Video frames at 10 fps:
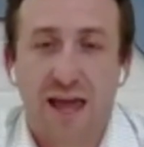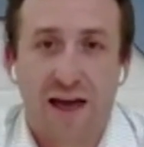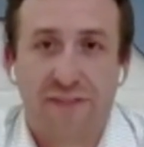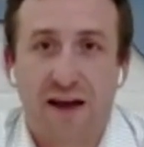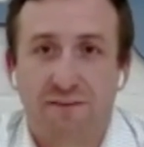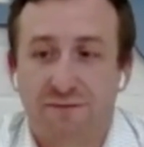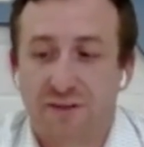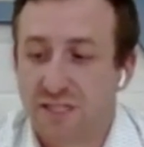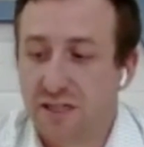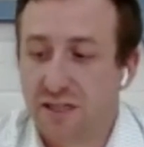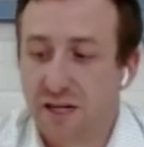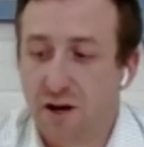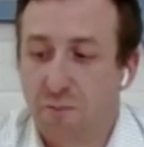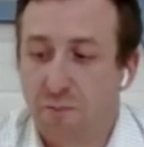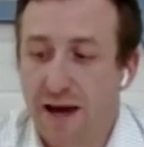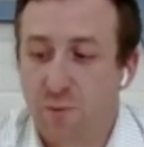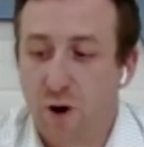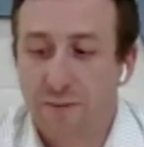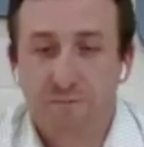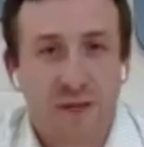at that facility on Pad 1.